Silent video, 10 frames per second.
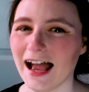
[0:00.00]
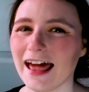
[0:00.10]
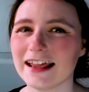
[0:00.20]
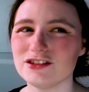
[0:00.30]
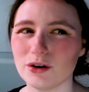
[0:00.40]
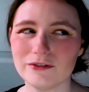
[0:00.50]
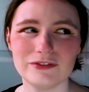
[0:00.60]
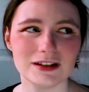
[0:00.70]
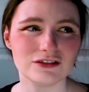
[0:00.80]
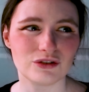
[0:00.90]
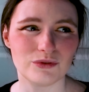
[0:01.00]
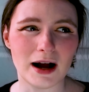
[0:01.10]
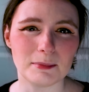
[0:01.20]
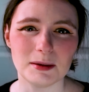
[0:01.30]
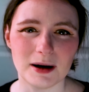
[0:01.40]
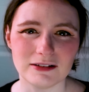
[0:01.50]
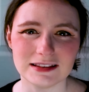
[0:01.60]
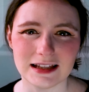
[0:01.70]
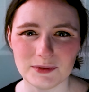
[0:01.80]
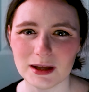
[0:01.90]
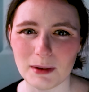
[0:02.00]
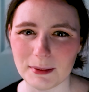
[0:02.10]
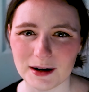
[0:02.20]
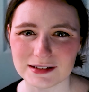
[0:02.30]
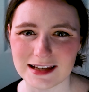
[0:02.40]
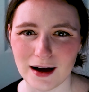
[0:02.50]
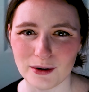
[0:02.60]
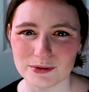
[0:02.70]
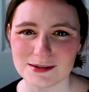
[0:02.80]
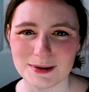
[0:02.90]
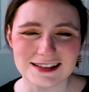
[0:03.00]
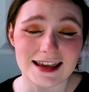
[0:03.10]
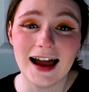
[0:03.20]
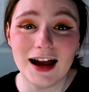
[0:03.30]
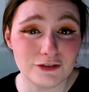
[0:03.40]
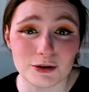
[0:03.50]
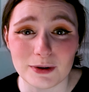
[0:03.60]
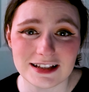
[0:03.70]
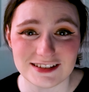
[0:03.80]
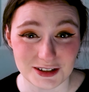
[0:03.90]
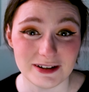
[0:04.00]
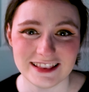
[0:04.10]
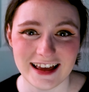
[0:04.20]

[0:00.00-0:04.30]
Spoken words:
And I don't feel crappy about living in my parents' house because everyone is doing